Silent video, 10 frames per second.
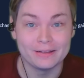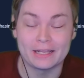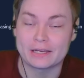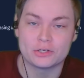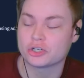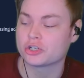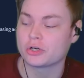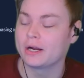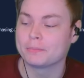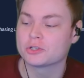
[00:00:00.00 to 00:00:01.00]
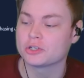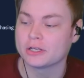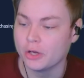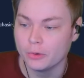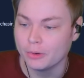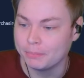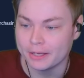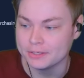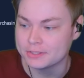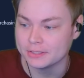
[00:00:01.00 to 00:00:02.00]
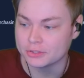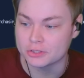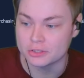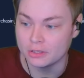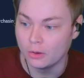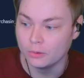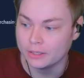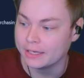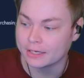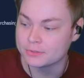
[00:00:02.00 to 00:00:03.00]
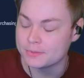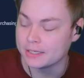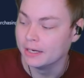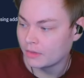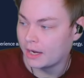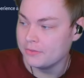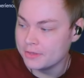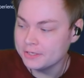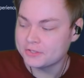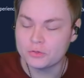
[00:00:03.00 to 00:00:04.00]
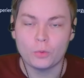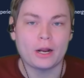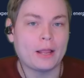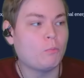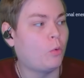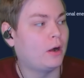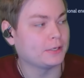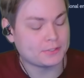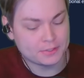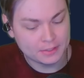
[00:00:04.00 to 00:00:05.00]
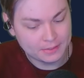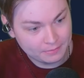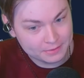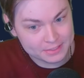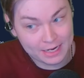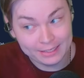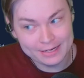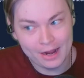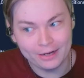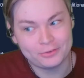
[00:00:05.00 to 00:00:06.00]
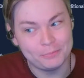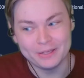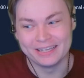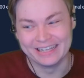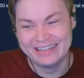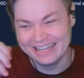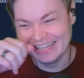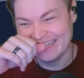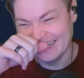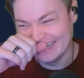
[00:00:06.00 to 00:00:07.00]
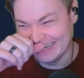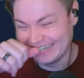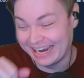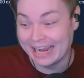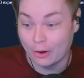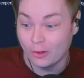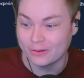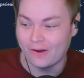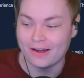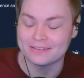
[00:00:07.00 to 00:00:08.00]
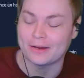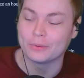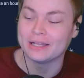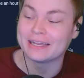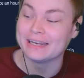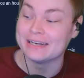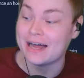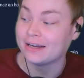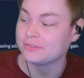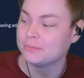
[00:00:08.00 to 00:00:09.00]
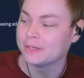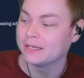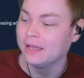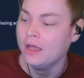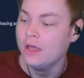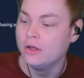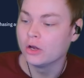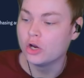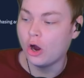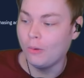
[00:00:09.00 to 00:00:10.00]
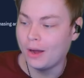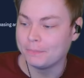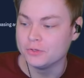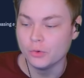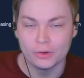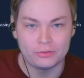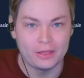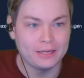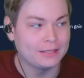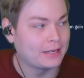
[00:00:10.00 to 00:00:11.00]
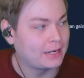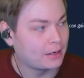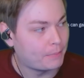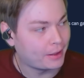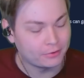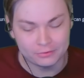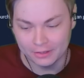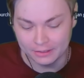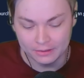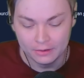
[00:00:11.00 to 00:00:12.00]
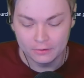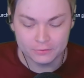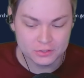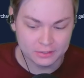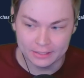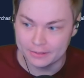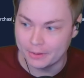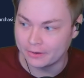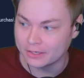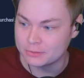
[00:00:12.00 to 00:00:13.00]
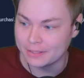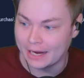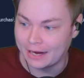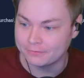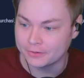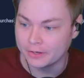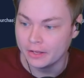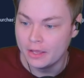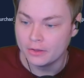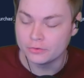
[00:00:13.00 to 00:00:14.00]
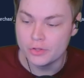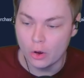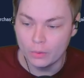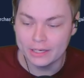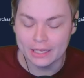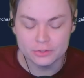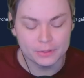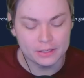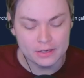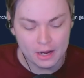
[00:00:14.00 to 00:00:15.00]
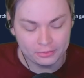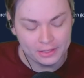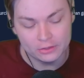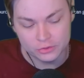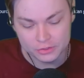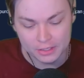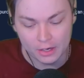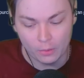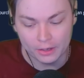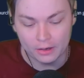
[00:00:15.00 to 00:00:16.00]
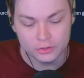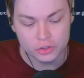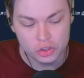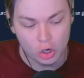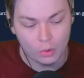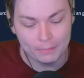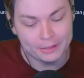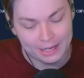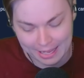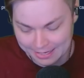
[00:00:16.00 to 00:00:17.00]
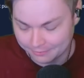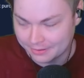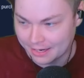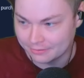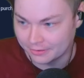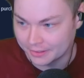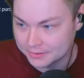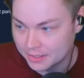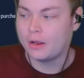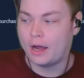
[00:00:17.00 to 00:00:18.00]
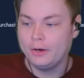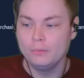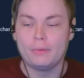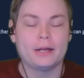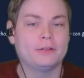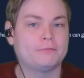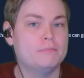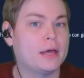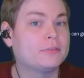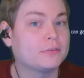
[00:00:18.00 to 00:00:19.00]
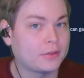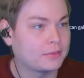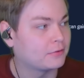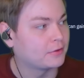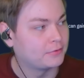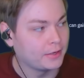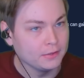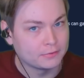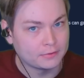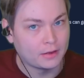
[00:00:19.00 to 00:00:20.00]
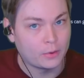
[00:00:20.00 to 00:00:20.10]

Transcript: Like it's just straight up, it's just like go to a place and just slowly get XP. And this is what I want sailing not to be. At all costs, I would like it not to be. Go up, do a thing, and then get a better thing for slightly better XP after. No engagement, nothing interesting going on. Just go up into AFK things. I don't mind if methods like this exist.